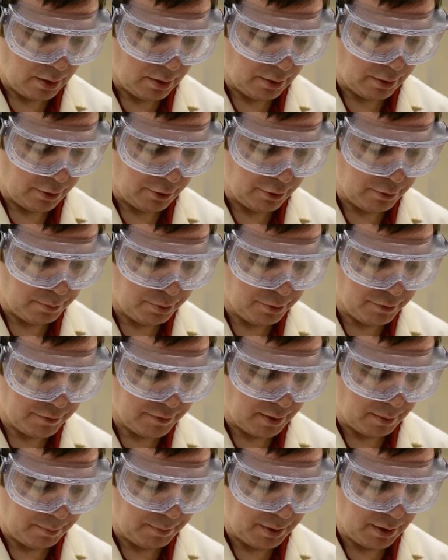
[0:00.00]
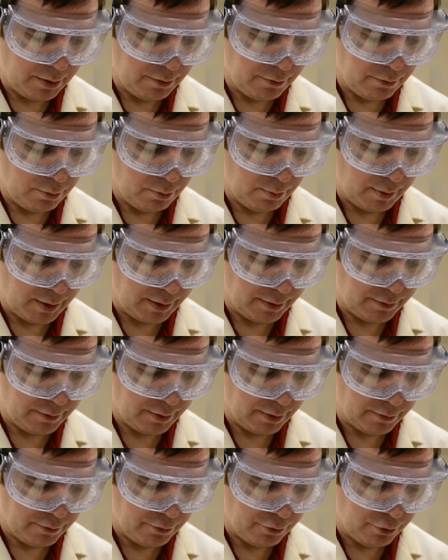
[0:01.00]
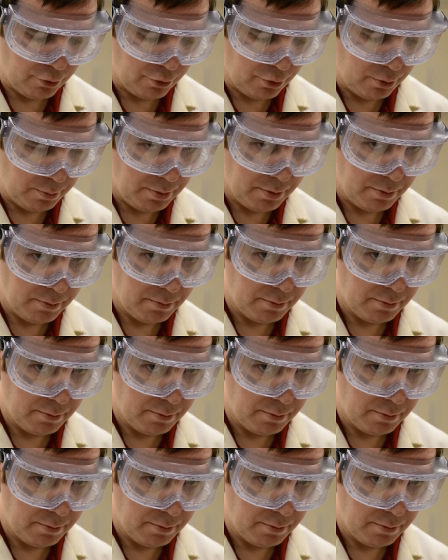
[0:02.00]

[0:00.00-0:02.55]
I'm going to put some into a test tube.